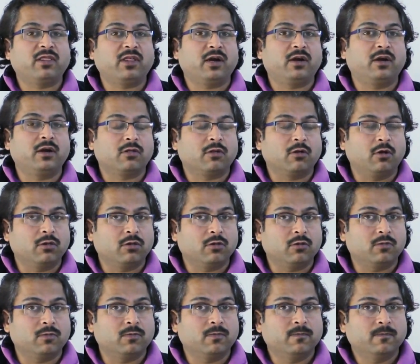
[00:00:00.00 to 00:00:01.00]
sectors
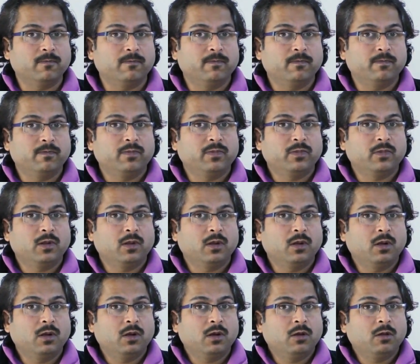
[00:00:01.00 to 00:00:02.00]
also.
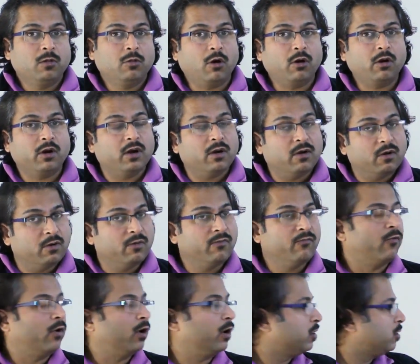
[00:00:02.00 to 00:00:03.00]
So,
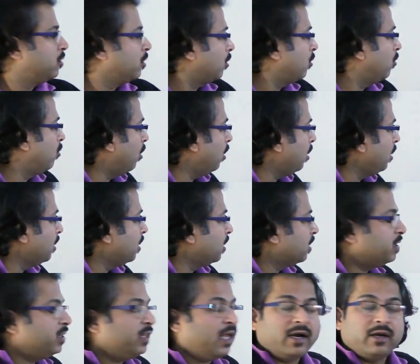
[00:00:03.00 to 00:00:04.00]
what is your
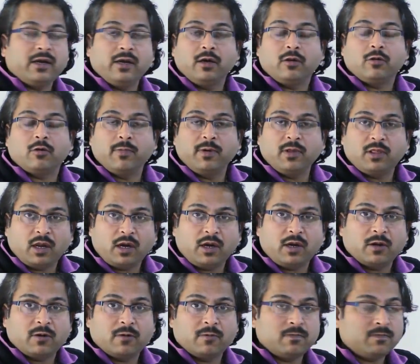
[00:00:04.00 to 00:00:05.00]
goal? That needs to be
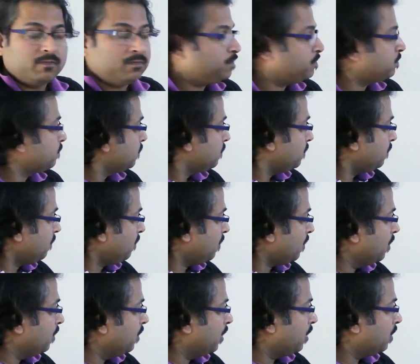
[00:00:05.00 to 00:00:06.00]
set.
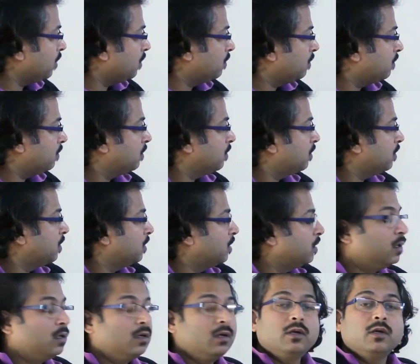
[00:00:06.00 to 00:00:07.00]
Then,
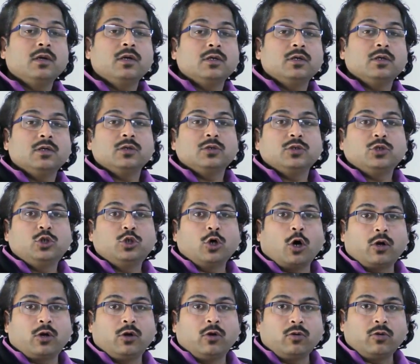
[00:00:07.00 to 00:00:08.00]

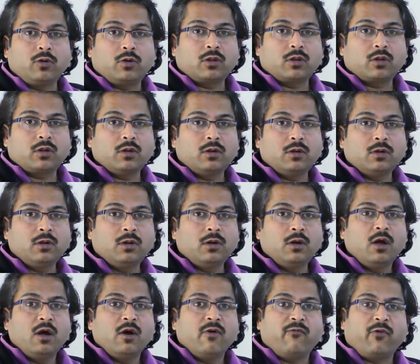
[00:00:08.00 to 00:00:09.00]
short notes.
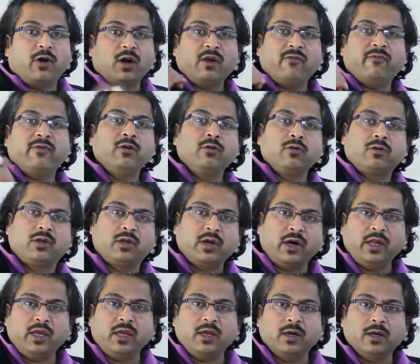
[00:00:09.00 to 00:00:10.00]
Whatever you
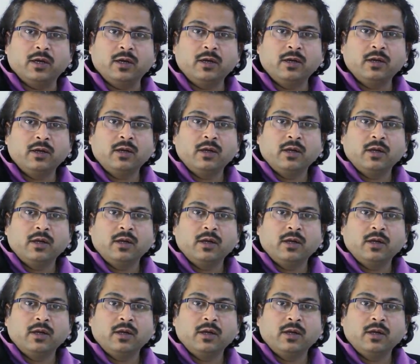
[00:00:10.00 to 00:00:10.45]
study,